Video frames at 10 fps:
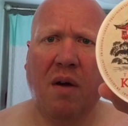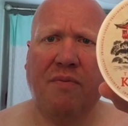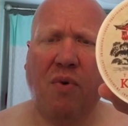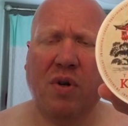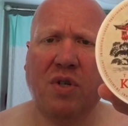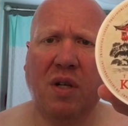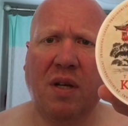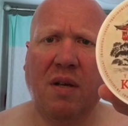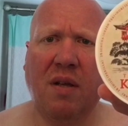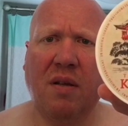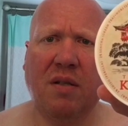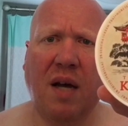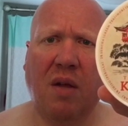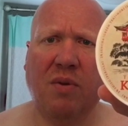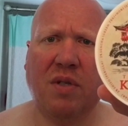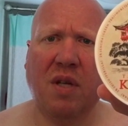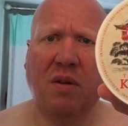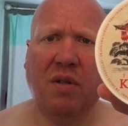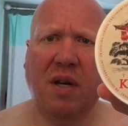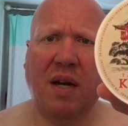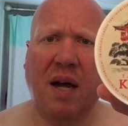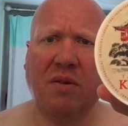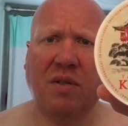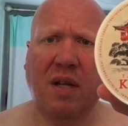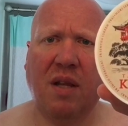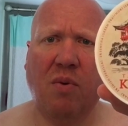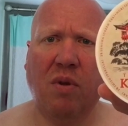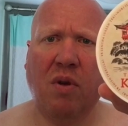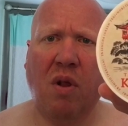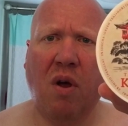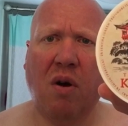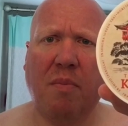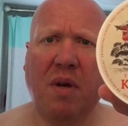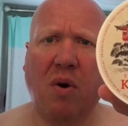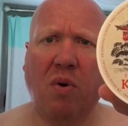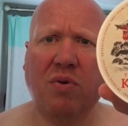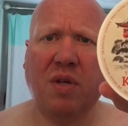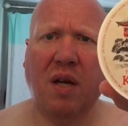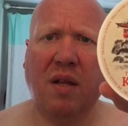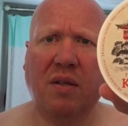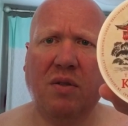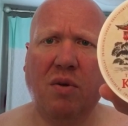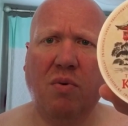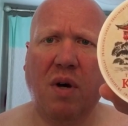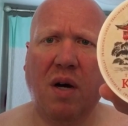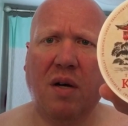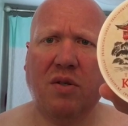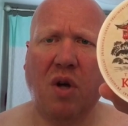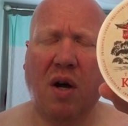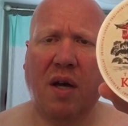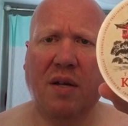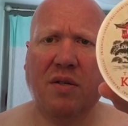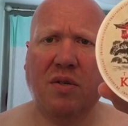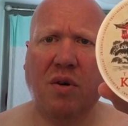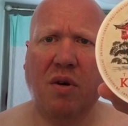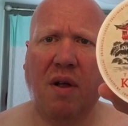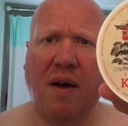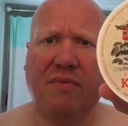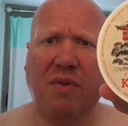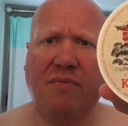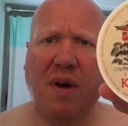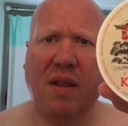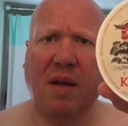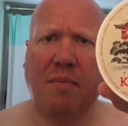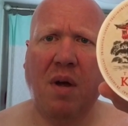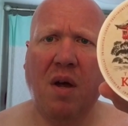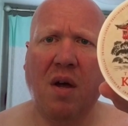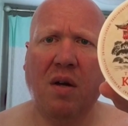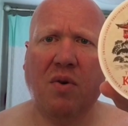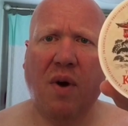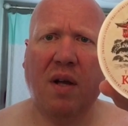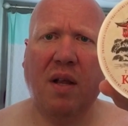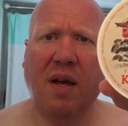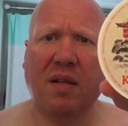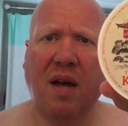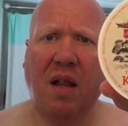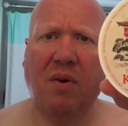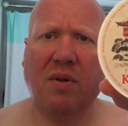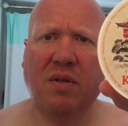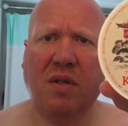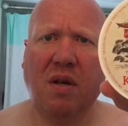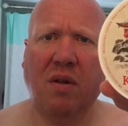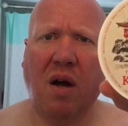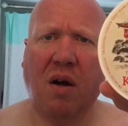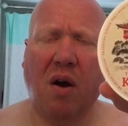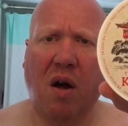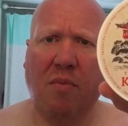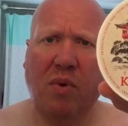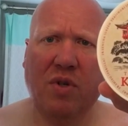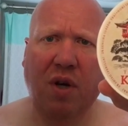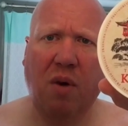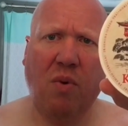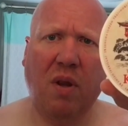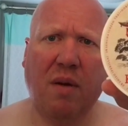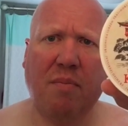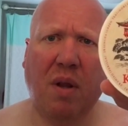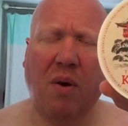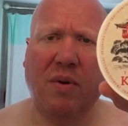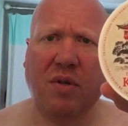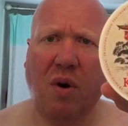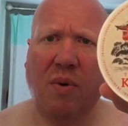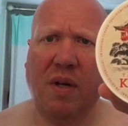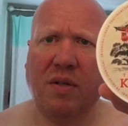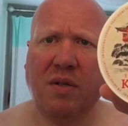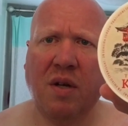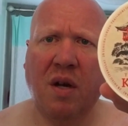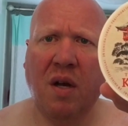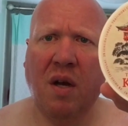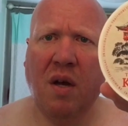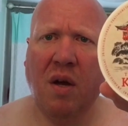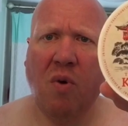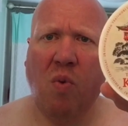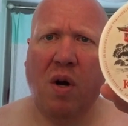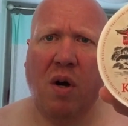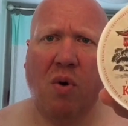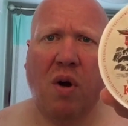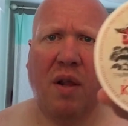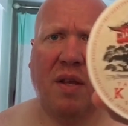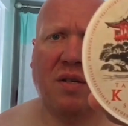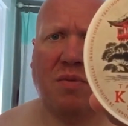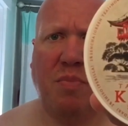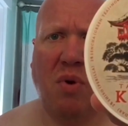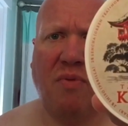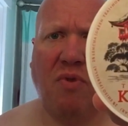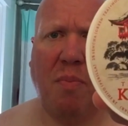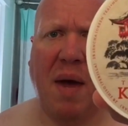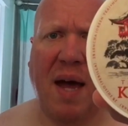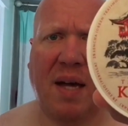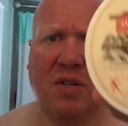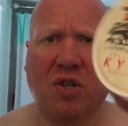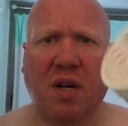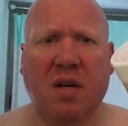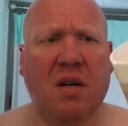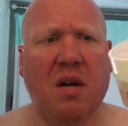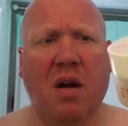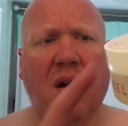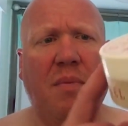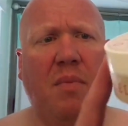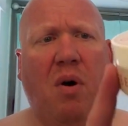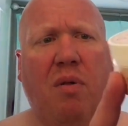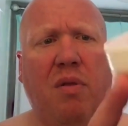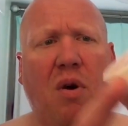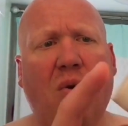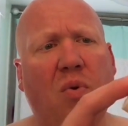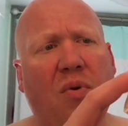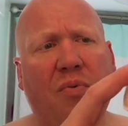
unfortunately Tallow and Steel did announce that they will no longer be wholesaling to uh, stockists so you'll have to find them directly at tallowandsteel.com which I will link below as always. One note on this, beautiful packaging, um, although